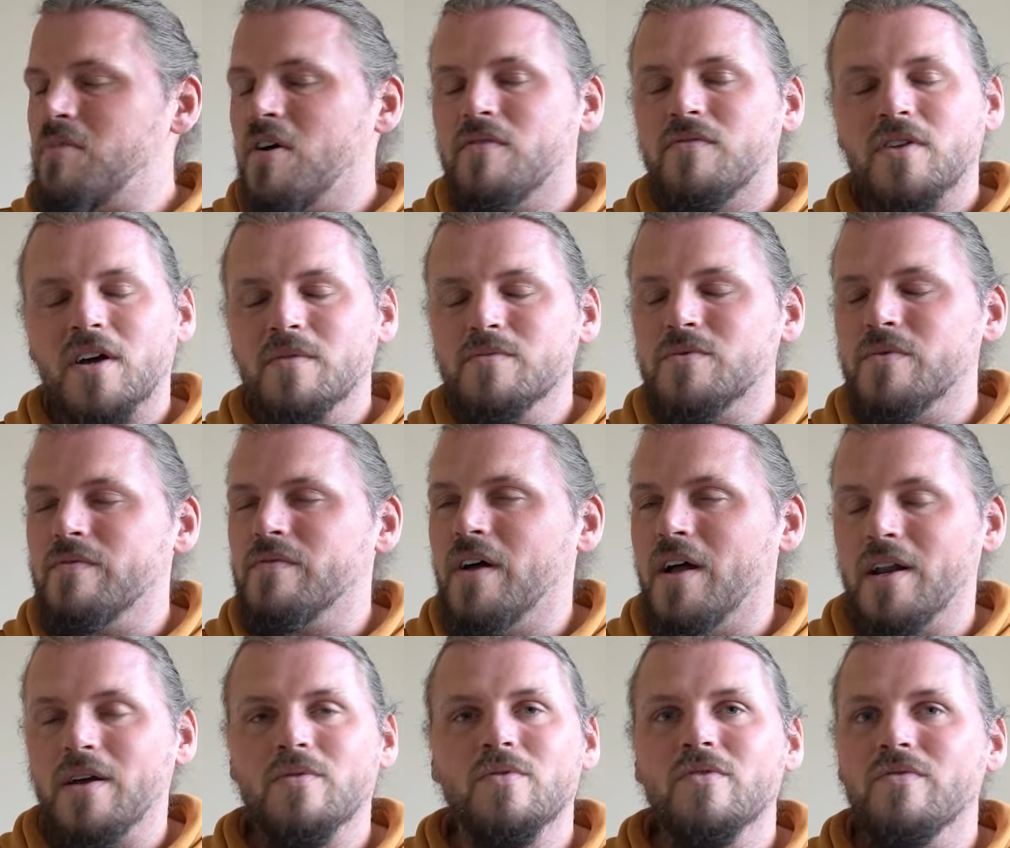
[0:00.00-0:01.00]
both times we've
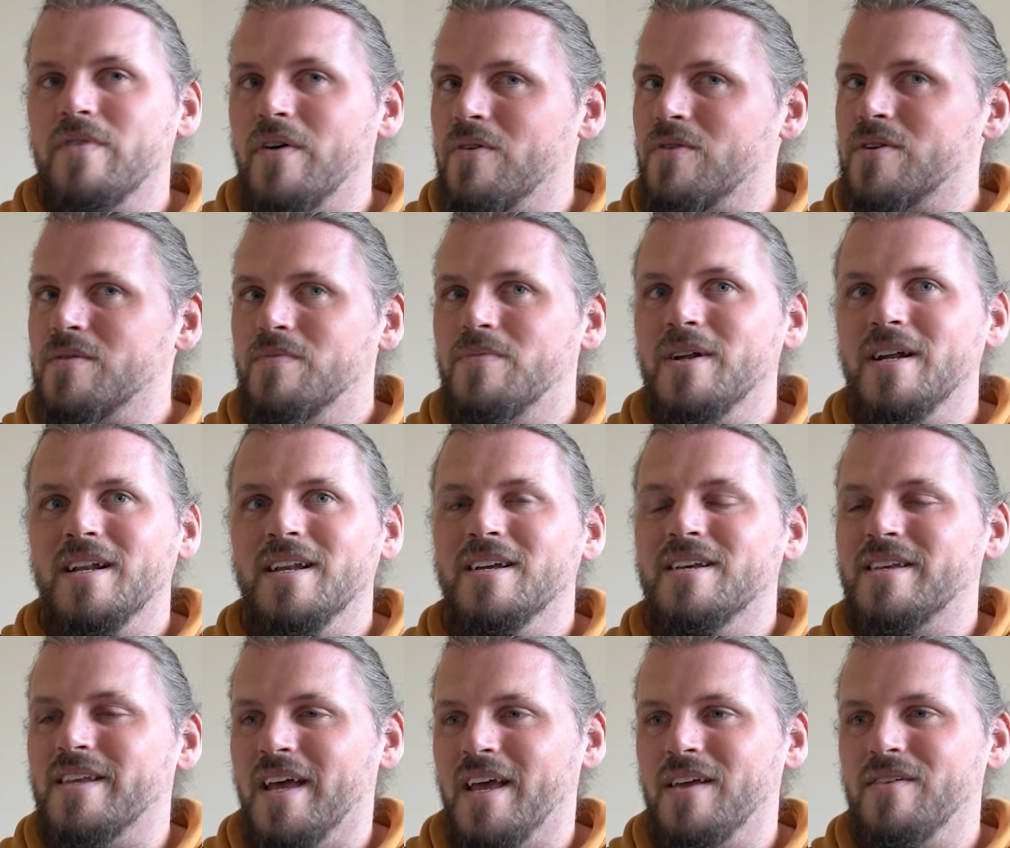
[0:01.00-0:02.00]
done it we felt completely
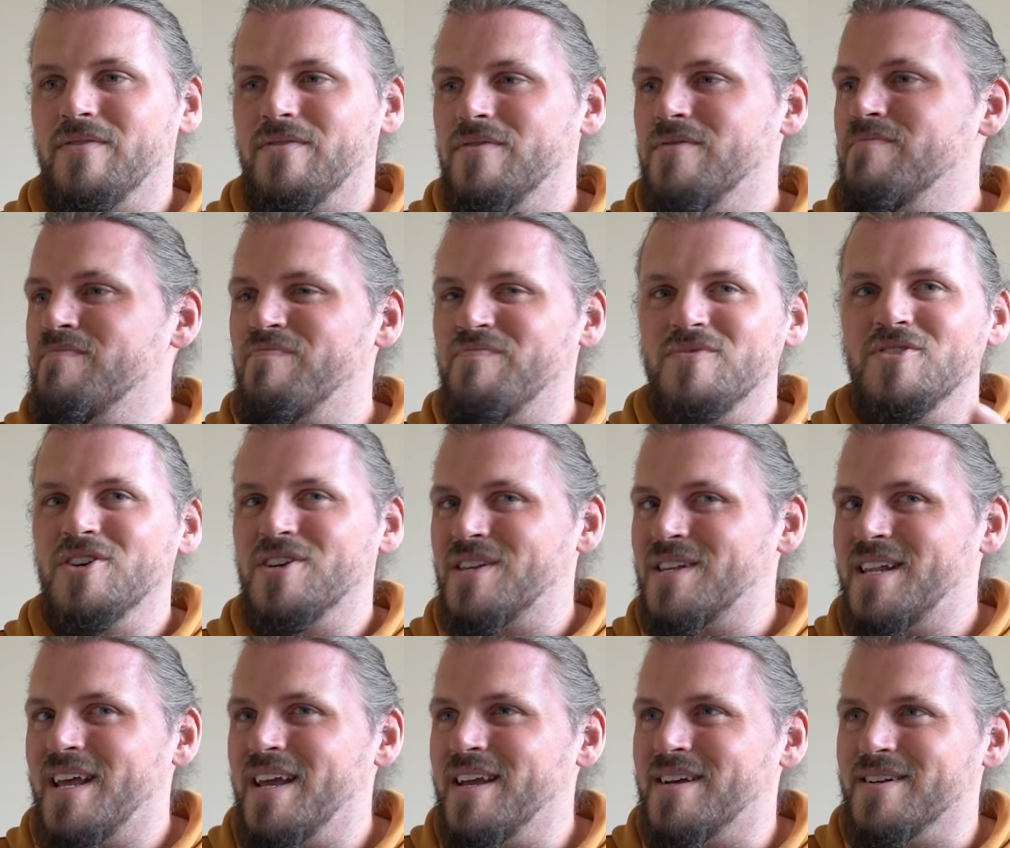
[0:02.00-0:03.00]
safe, just
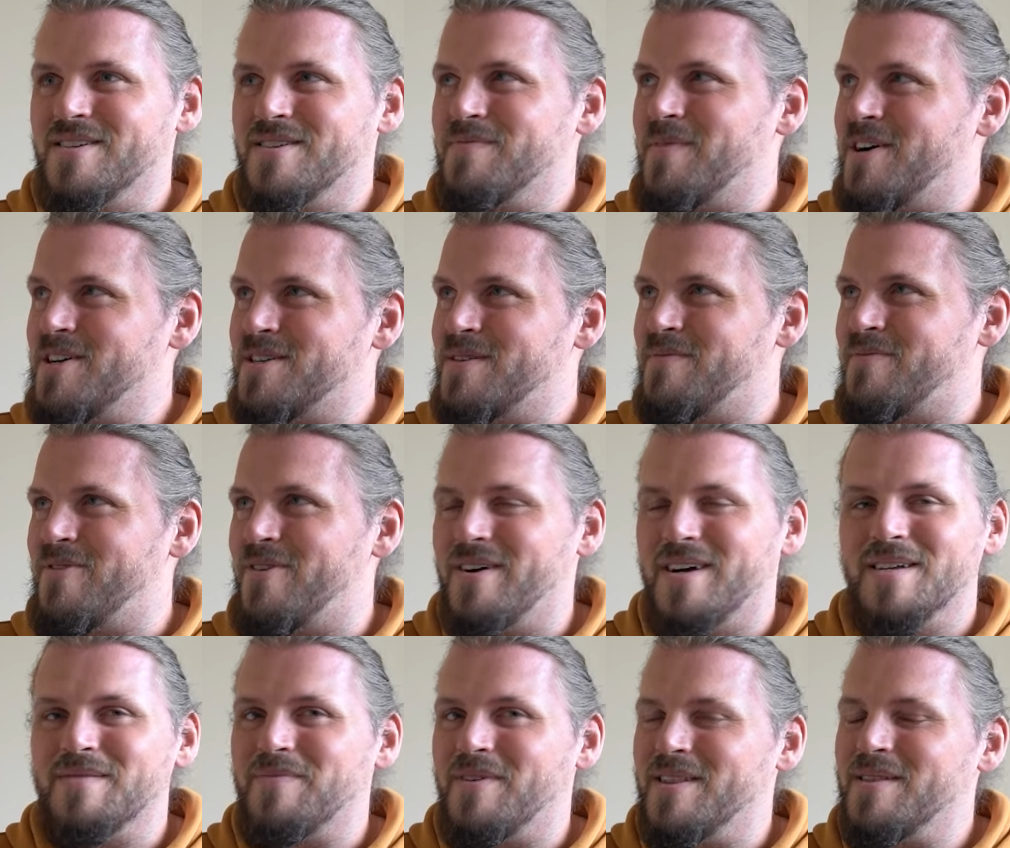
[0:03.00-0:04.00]
taken by
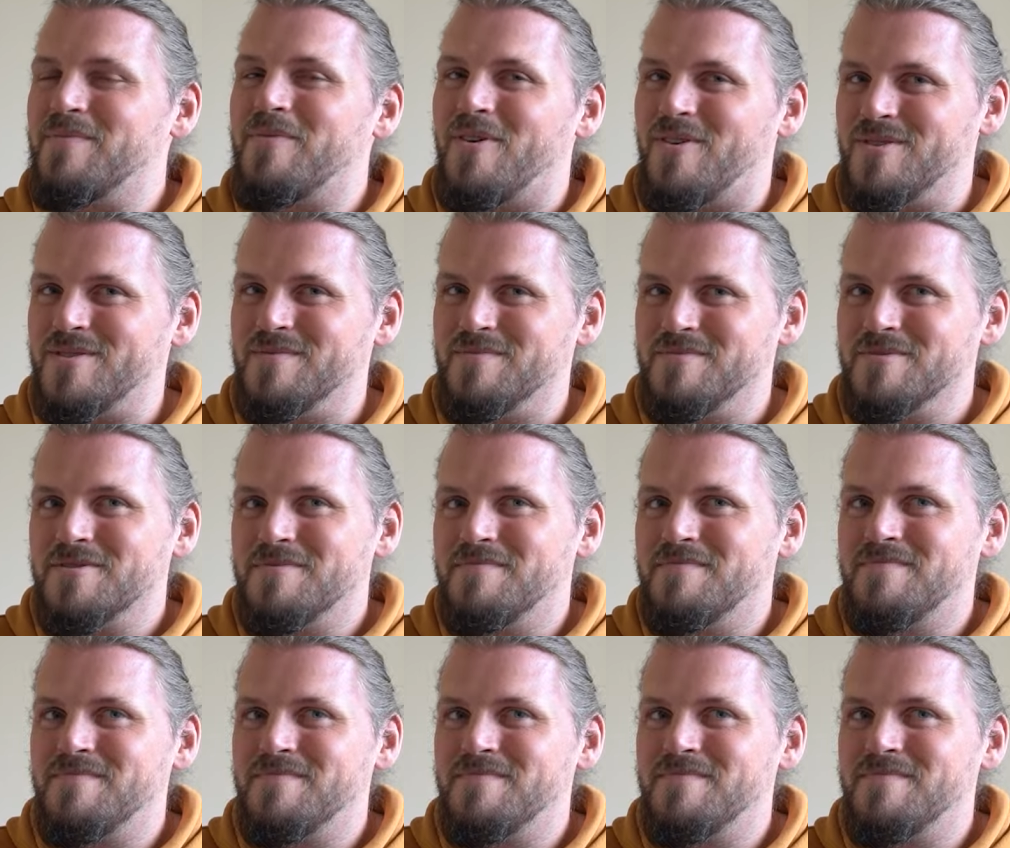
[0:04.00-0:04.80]
surprise by the possums.